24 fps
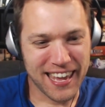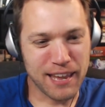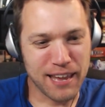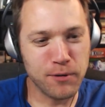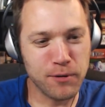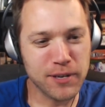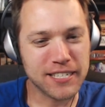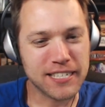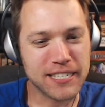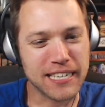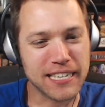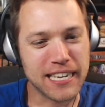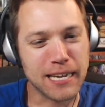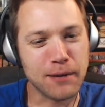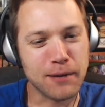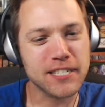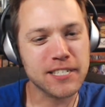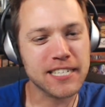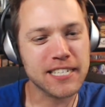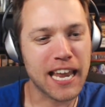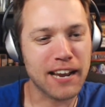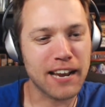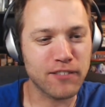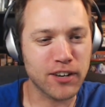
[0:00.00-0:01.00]
He was
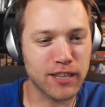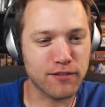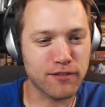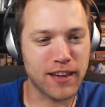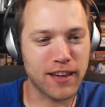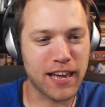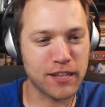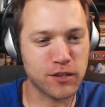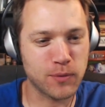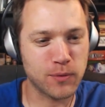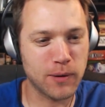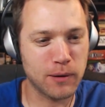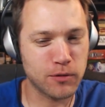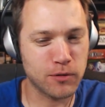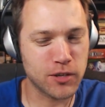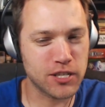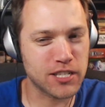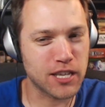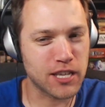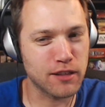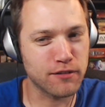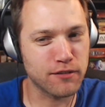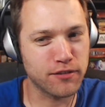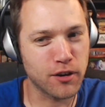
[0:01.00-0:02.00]
kind of on the fence. We were
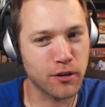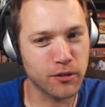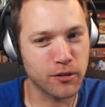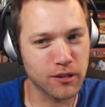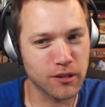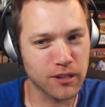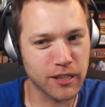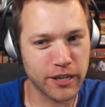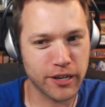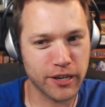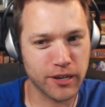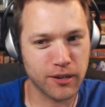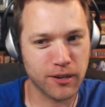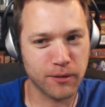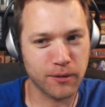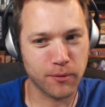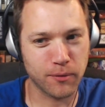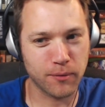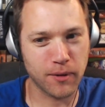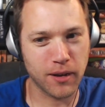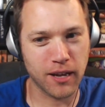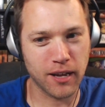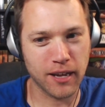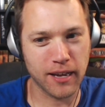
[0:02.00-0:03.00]
just on the phone
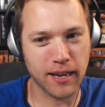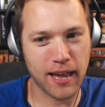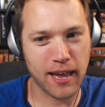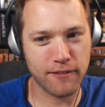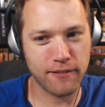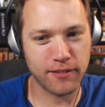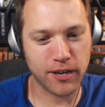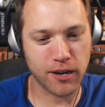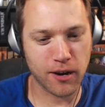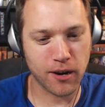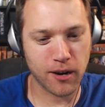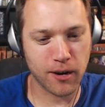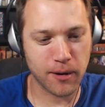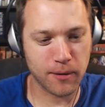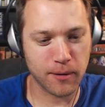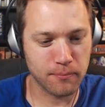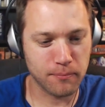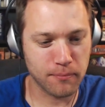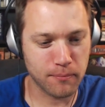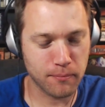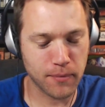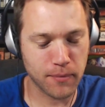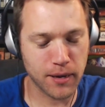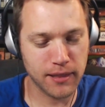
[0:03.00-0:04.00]
earlier having
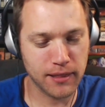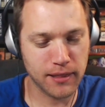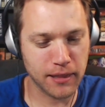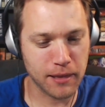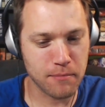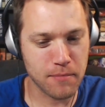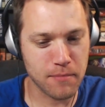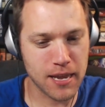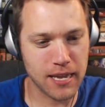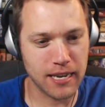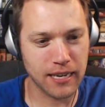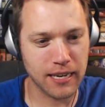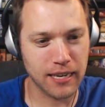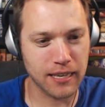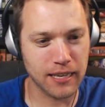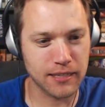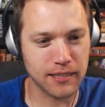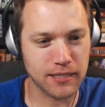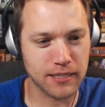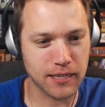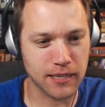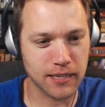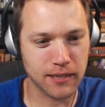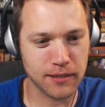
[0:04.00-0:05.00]
our monthly meeting
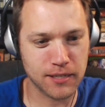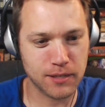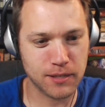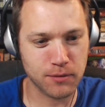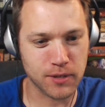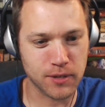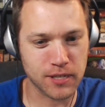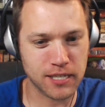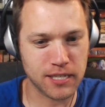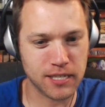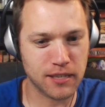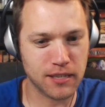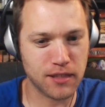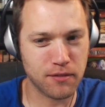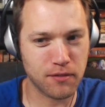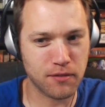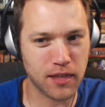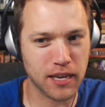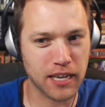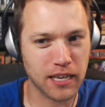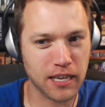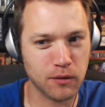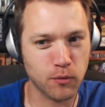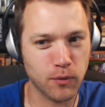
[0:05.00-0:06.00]
and was
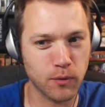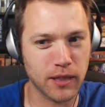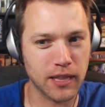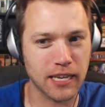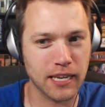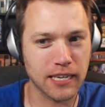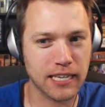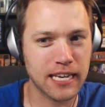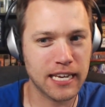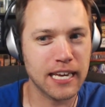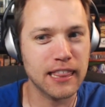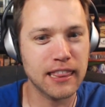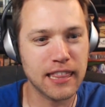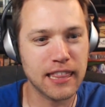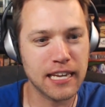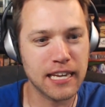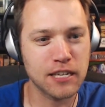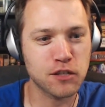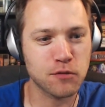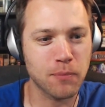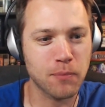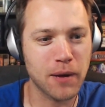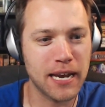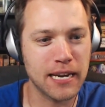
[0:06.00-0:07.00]
thinking that kid
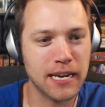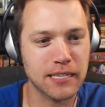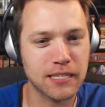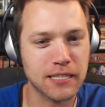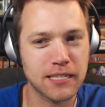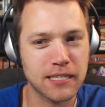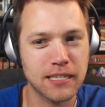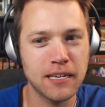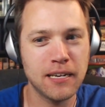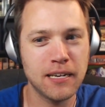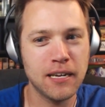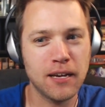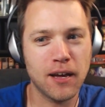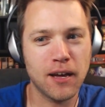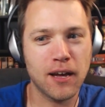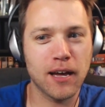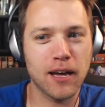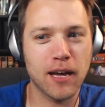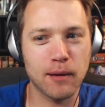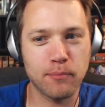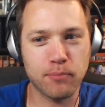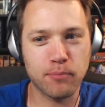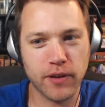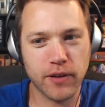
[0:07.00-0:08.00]
things might
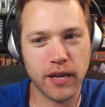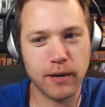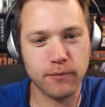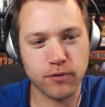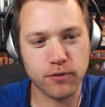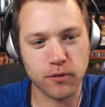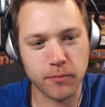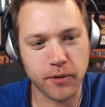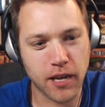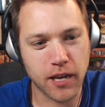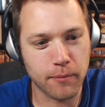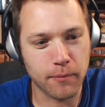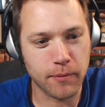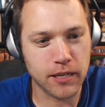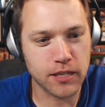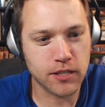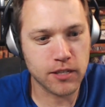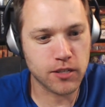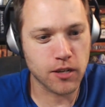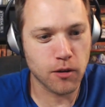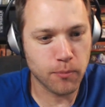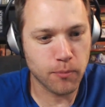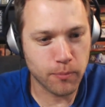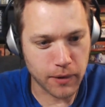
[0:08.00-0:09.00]
prevent him from coming.
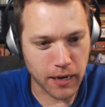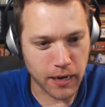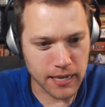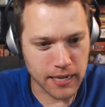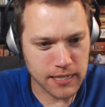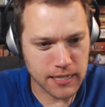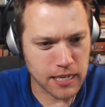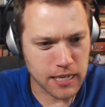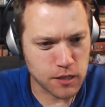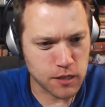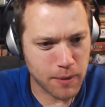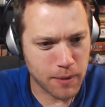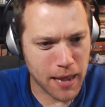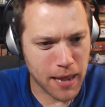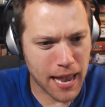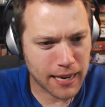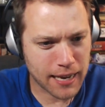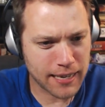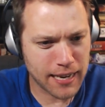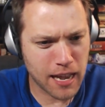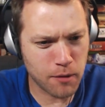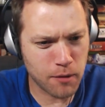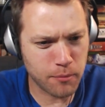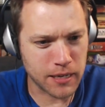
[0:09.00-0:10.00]
So, but I see he's
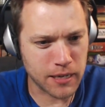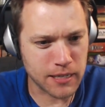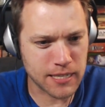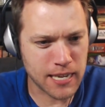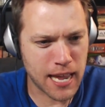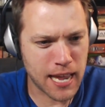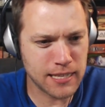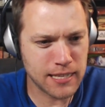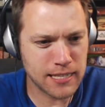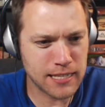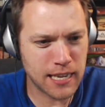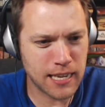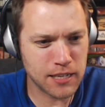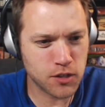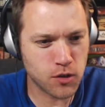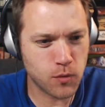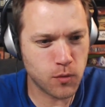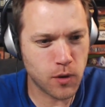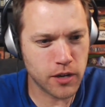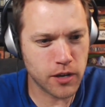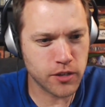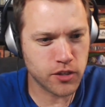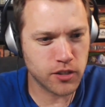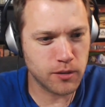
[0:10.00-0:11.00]
back now, but his headset is
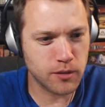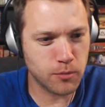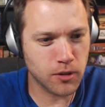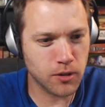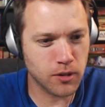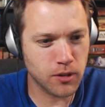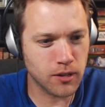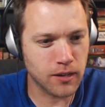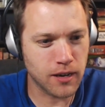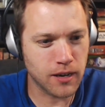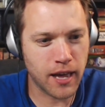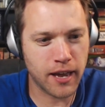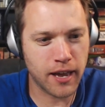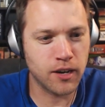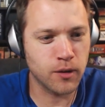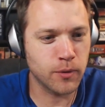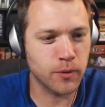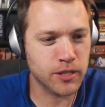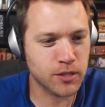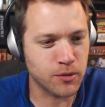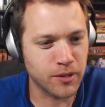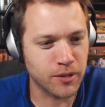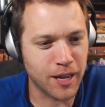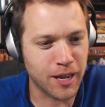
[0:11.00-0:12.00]
questionable, or I don't know
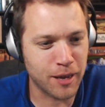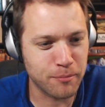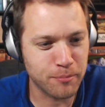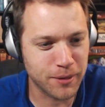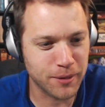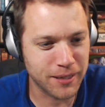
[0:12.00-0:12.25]
what's going on.